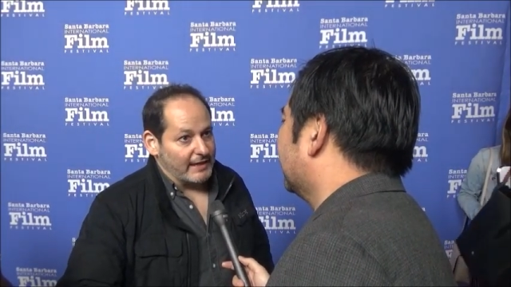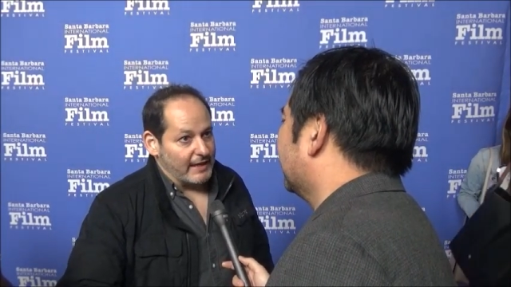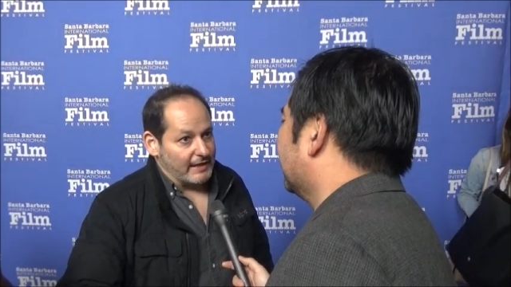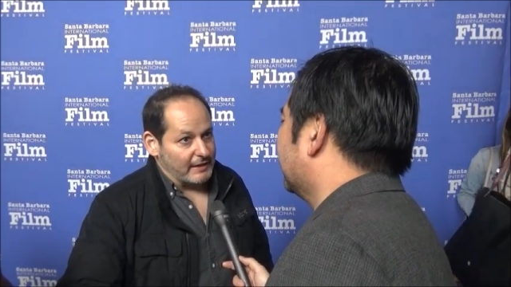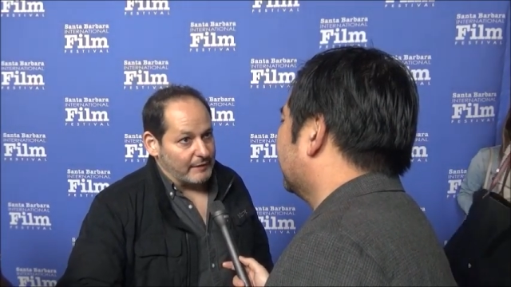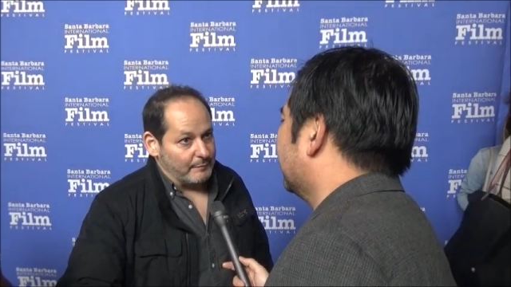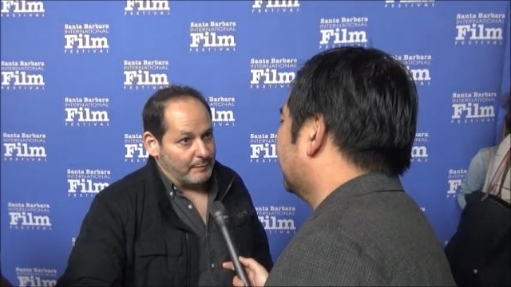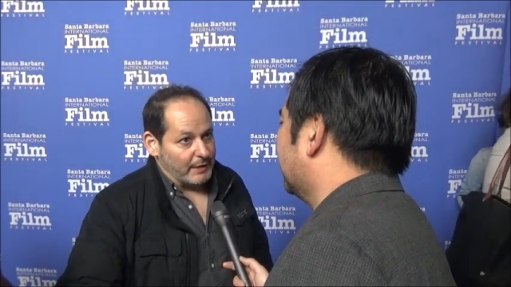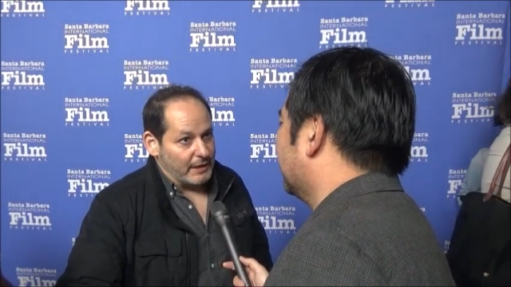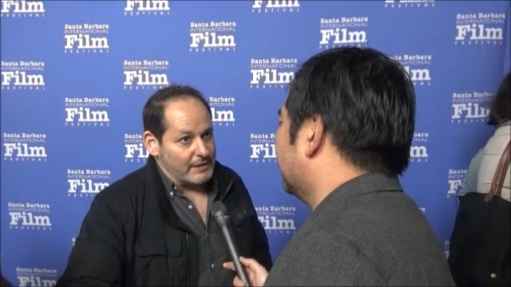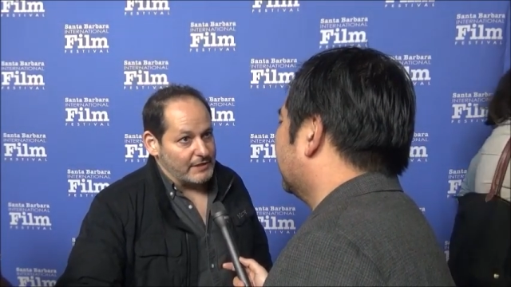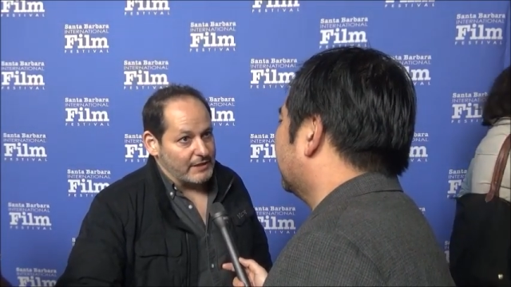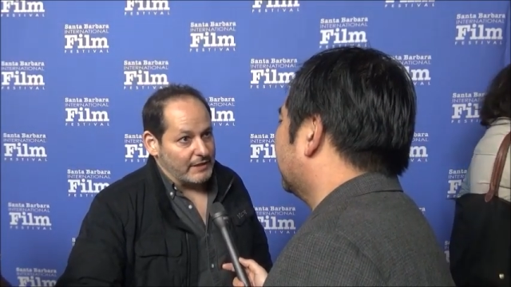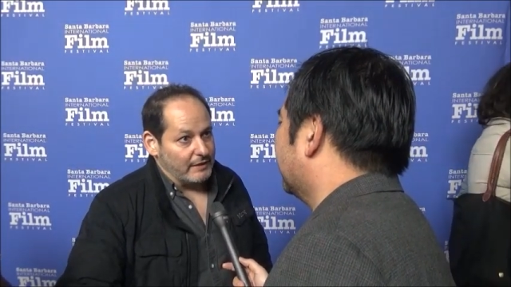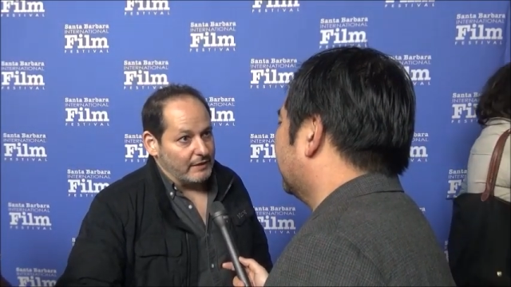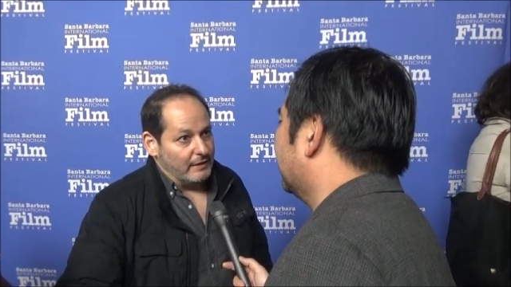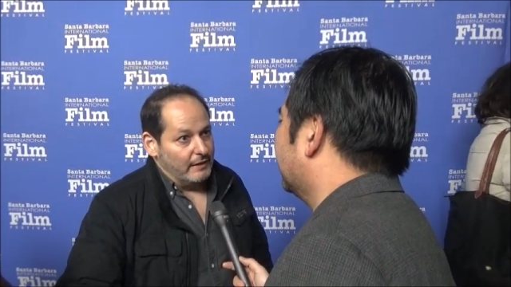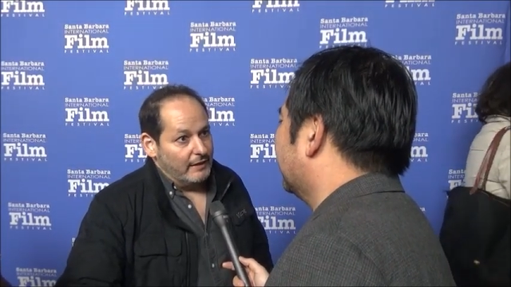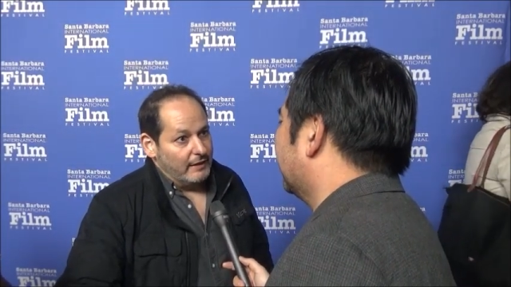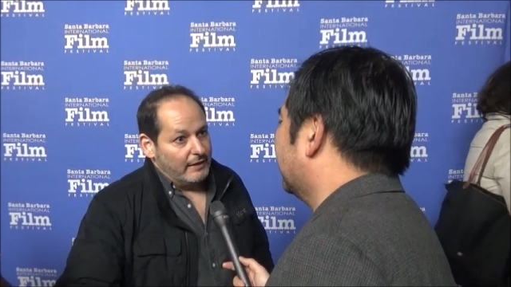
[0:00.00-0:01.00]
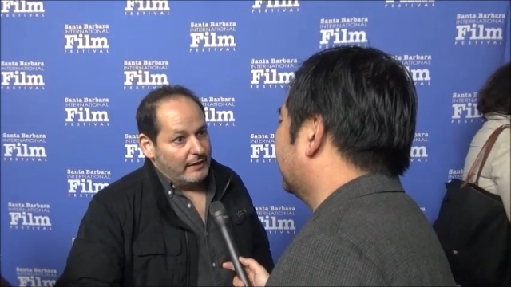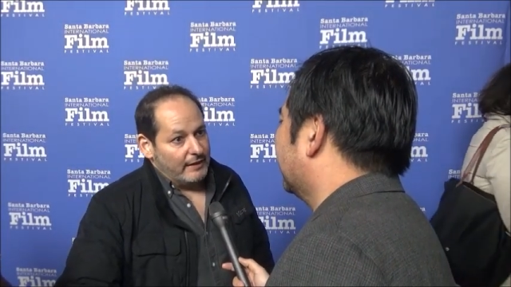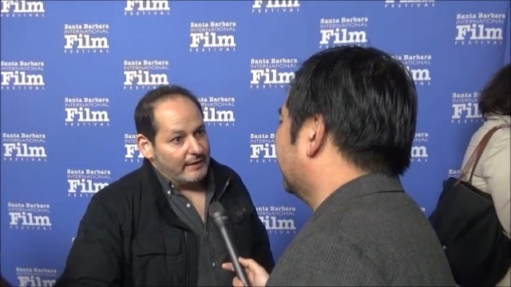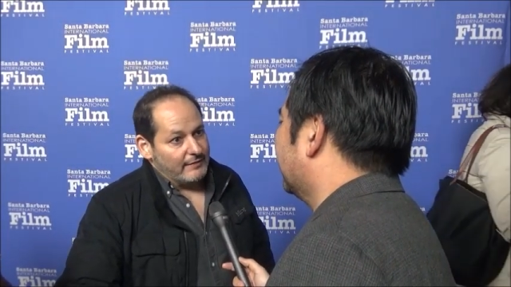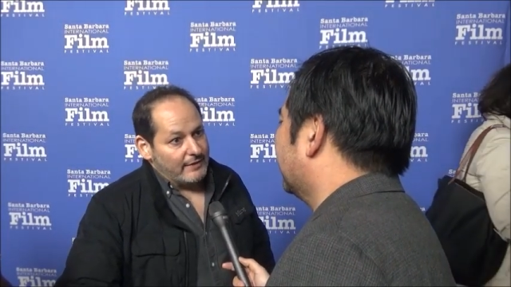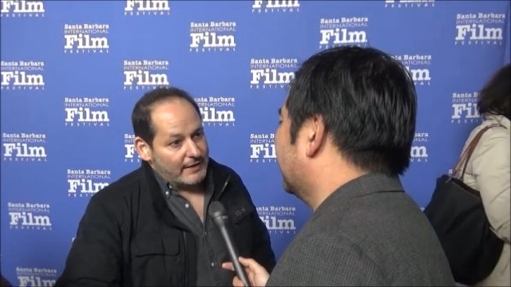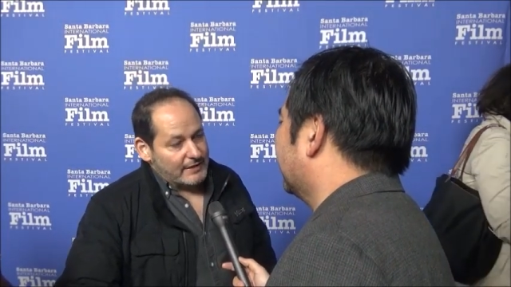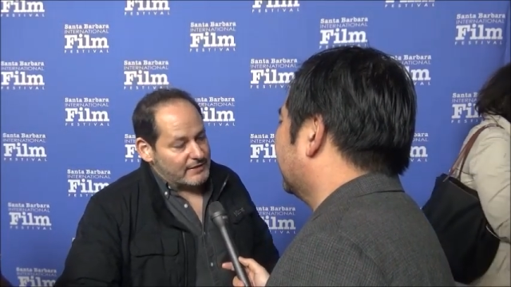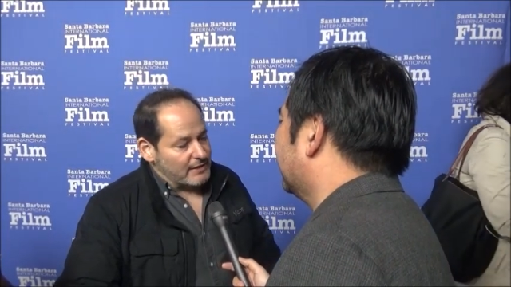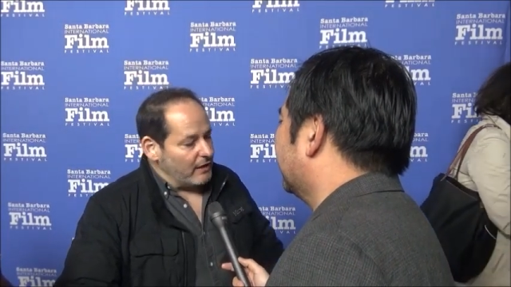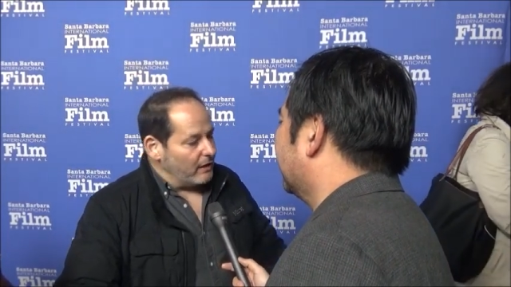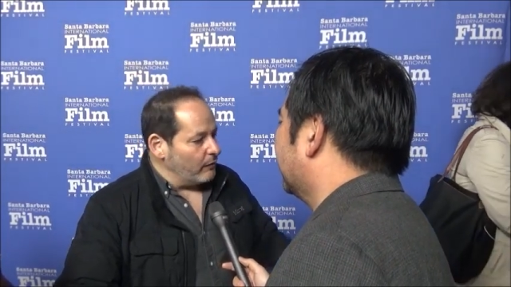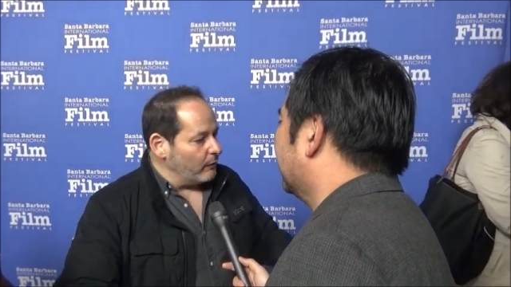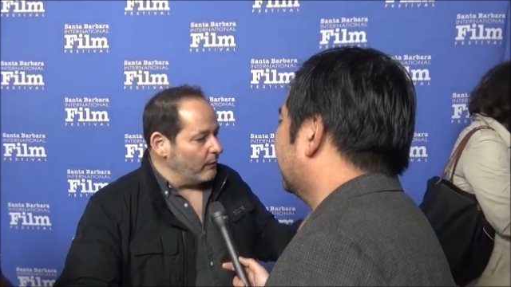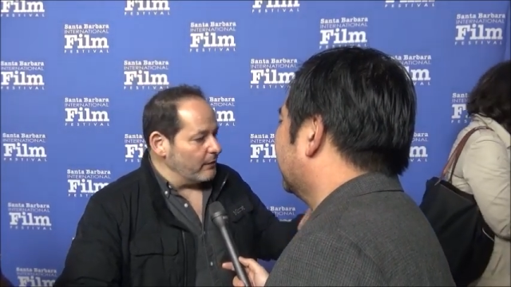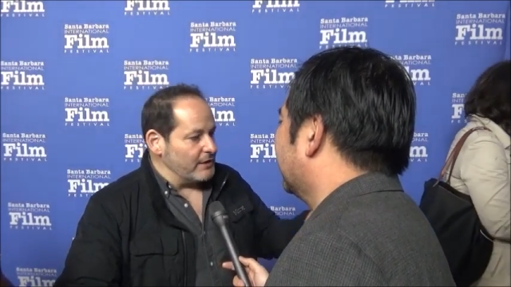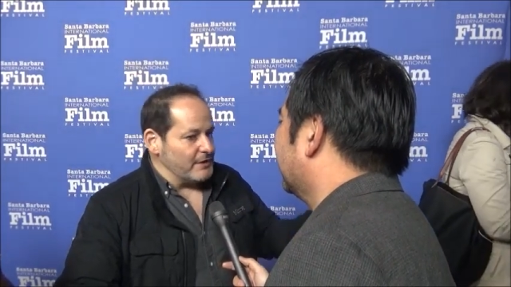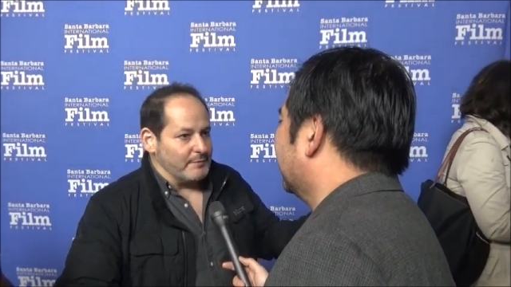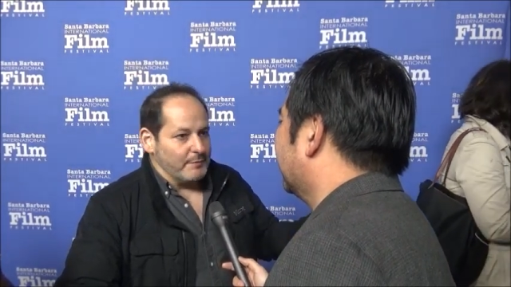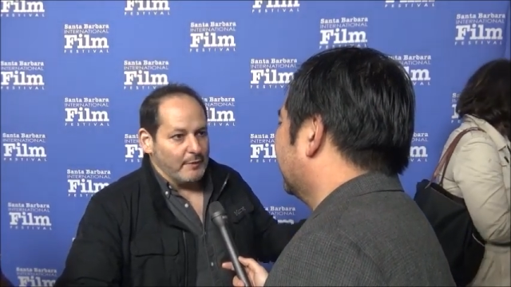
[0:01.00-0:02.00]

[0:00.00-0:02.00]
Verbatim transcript: to get complacent and thinks, oh, all these